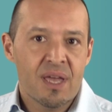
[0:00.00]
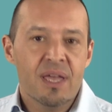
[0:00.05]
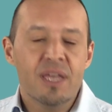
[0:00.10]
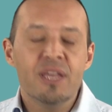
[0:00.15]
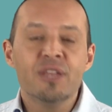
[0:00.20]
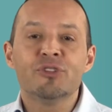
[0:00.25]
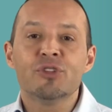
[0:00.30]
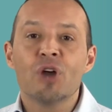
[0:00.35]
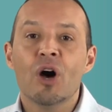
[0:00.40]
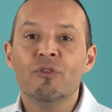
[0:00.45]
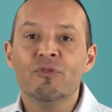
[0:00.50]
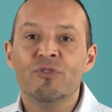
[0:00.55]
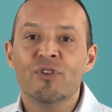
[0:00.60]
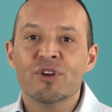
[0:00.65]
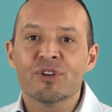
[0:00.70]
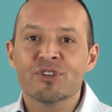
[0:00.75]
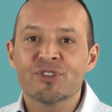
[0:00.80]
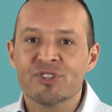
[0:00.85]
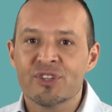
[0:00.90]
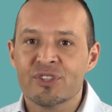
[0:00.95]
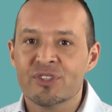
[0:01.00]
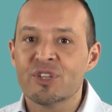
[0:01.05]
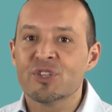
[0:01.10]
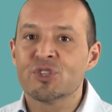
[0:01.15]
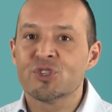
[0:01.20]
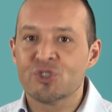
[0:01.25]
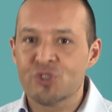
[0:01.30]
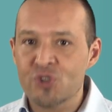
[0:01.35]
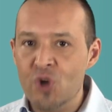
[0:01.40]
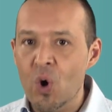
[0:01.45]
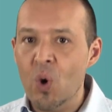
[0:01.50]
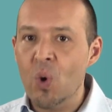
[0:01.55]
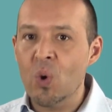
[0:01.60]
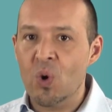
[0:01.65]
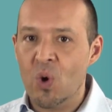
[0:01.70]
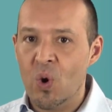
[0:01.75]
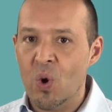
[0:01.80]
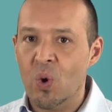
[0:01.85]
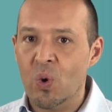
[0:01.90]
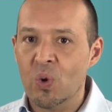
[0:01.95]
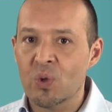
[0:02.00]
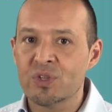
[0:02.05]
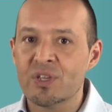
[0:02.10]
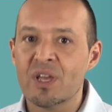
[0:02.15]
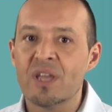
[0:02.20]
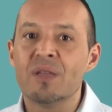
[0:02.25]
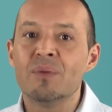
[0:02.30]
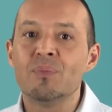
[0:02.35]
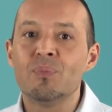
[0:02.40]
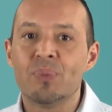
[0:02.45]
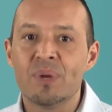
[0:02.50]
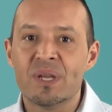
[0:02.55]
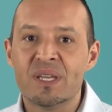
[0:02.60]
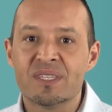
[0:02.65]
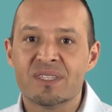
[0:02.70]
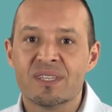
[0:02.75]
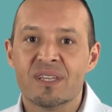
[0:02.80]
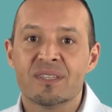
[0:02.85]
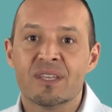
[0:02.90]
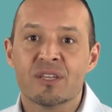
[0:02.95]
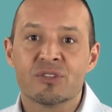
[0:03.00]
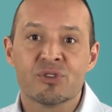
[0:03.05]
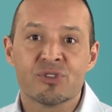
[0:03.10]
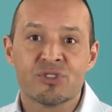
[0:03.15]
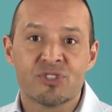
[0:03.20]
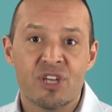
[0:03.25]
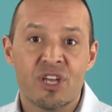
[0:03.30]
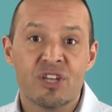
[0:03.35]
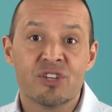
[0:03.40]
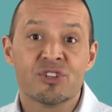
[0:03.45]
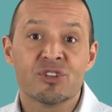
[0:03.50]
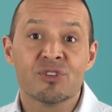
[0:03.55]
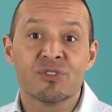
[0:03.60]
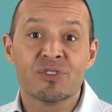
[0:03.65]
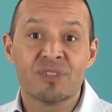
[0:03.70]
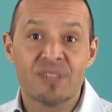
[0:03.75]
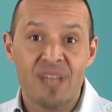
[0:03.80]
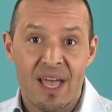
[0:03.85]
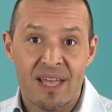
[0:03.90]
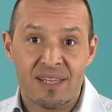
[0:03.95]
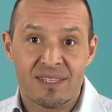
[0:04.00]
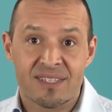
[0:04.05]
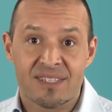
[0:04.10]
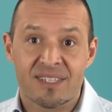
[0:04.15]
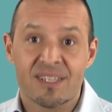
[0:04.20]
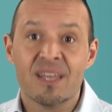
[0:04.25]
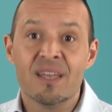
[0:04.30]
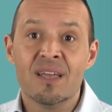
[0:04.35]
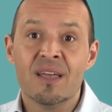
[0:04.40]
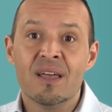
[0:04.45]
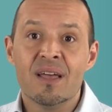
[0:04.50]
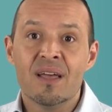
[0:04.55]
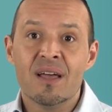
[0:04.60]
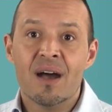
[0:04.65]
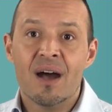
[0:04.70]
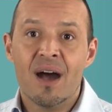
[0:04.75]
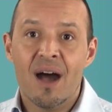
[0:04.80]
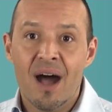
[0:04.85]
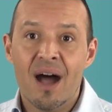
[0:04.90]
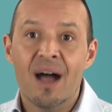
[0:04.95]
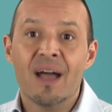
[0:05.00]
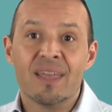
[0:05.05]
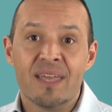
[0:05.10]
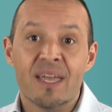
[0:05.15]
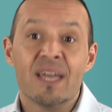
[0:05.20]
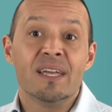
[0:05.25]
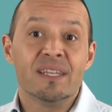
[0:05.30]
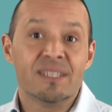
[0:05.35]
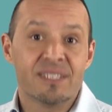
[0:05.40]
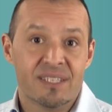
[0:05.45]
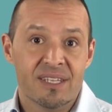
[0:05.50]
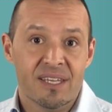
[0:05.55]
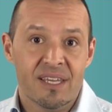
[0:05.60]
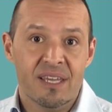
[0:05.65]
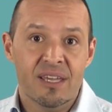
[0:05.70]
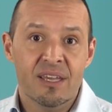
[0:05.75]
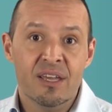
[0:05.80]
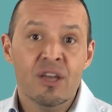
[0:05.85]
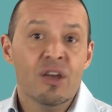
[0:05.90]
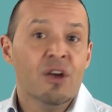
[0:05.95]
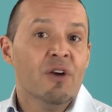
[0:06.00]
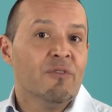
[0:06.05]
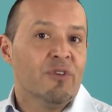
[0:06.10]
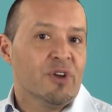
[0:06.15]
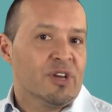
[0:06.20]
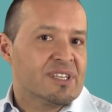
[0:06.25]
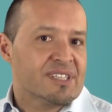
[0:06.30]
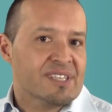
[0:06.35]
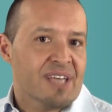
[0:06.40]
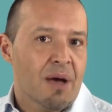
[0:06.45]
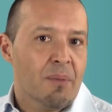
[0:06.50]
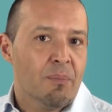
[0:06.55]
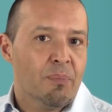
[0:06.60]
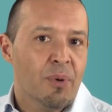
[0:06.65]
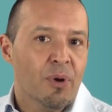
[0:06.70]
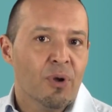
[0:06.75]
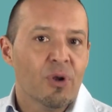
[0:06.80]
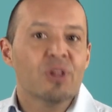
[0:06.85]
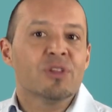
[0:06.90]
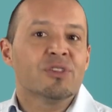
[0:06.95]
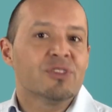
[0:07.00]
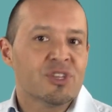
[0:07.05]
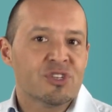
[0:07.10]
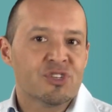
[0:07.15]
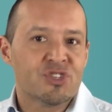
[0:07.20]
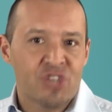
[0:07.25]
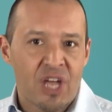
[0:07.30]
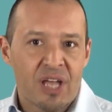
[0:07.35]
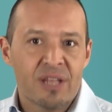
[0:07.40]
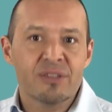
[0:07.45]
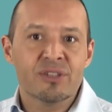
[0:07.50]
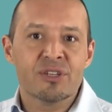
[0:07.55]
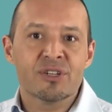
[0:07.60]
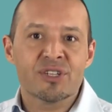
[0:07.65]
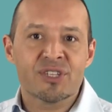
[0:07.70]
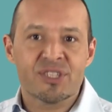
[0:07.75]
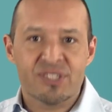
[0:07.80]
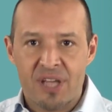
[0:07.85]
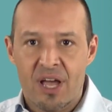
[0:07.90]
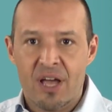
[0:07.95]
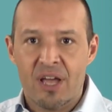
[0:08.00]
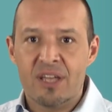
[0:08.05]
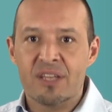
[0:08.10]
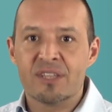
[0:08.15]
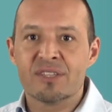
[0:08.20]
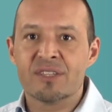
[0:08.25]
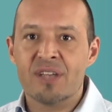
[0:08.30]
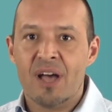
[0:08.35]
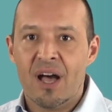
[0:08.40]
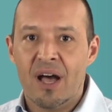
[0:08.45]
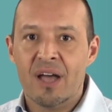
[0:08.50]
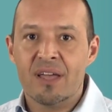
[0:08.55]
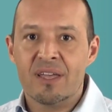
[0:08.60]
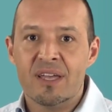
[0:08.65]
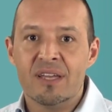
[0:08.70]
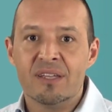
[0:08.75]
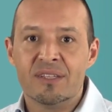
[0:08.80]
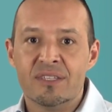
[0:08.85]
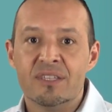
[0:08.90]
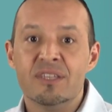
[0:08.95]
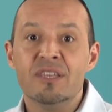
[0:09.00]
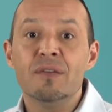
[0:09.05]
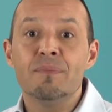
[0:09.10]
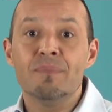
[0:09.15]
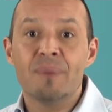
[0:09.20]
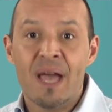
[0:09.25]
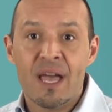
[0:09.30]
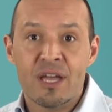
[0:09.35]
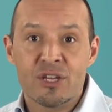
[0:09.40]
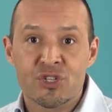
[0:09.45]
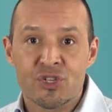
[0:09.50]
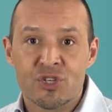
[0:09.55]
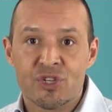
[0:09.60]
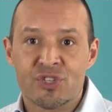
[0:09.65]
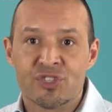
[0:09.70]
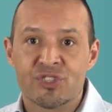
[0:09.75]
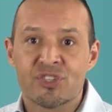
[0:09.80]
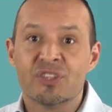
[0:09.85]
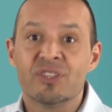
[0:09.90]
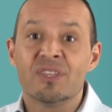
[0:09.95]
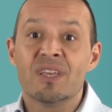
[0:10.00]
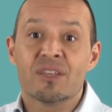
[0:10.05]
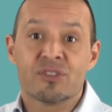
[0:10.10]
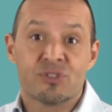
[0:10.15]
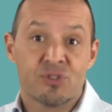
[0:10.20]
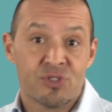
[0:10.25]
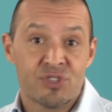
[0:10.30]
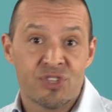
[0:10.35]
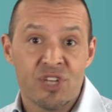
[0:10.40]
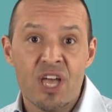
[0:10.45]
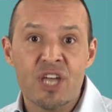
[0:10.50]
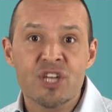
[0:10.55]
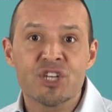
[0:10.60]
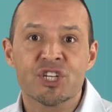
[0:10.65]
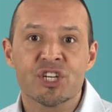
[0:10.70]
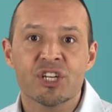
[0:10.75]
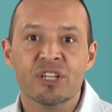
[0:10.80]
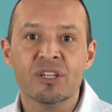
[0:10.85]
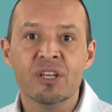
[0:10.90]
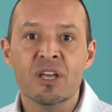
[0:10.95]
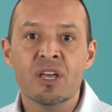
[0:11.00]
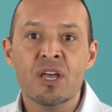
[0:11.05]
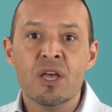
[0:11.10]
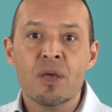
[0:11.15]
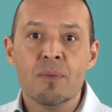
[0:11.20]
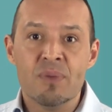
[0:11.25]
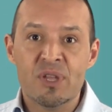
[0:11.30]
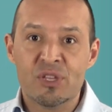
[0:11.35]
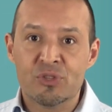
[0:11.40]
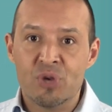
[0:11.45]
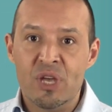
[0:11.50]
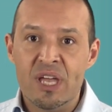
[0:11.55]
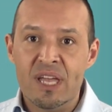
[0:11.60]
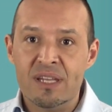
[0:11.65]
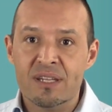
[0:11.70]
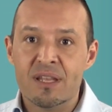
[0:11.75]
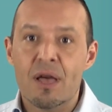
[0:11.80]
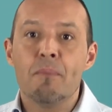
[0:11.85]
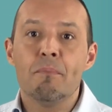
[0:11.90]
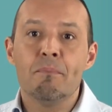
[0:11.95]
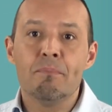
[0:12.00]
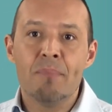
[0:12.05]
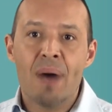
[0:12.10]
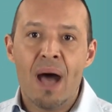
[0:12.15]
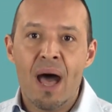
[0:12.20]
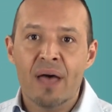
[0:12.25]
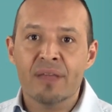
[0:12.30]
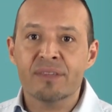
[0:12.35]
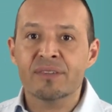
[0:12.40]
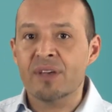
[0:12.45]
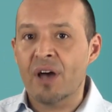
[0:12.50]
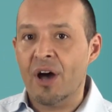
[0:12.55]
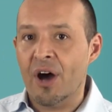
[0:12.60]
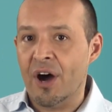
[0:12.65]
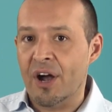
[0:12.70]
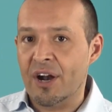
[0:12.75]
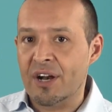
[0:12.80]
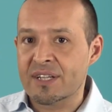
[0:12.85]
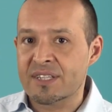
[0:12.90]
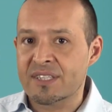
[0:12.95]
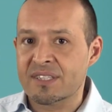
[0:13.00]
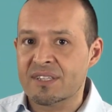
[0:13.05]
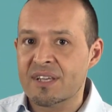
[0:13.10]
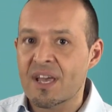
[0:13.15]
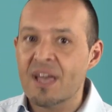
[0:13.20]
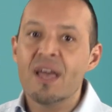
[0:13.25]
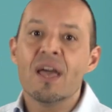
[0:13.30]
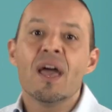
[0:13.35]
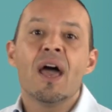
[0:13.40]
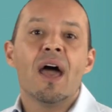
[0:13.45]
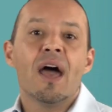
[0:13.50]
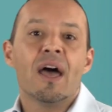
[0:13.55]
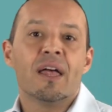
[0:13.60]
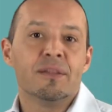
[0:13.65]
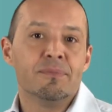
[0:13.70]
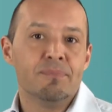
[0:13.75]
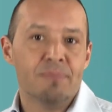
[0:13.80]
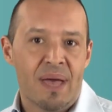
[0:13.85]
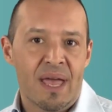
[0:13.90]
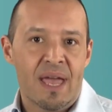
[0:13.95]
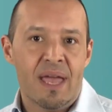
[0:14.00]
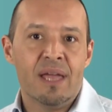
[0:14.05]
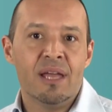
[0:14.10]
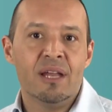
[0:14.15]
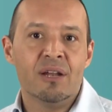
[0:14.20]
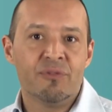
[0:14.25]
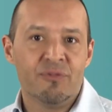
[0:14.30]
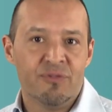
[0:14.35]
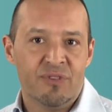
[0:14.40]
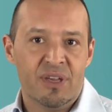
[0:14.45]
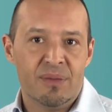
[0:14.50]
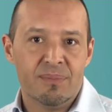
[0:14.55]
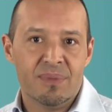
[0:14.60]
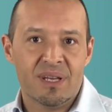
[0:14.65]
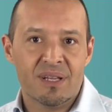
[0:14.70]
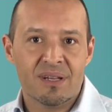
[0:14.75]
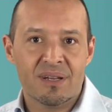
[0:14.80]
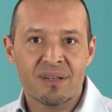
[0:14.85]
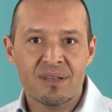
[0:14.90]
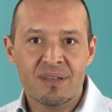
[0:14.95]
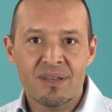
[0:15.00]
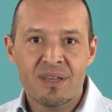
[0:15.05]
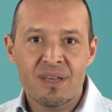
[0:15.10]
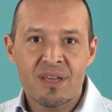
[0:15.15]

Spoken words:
It offers the so-called implicit association tests, IAT. For example, the gender science IAT measures the association between math arts and male-female.